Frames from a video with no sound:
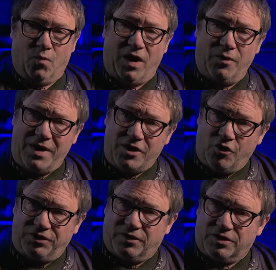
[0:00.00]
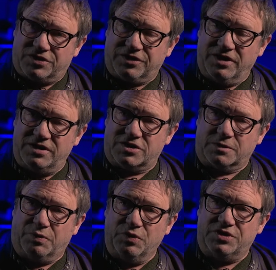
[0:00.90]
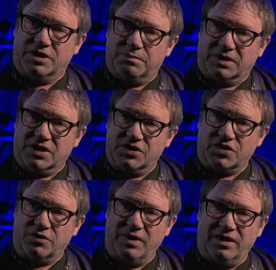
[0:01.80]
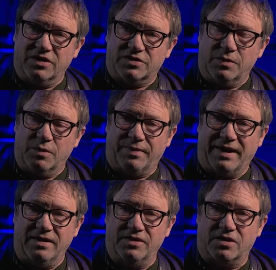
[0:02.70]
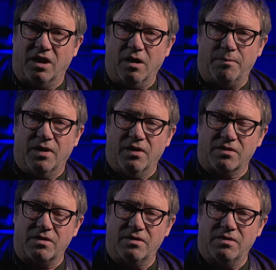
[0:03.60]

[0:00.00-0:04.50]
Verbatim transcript: Well, when I got there, I was slightly disappointed because I realised that we were playing in the car park.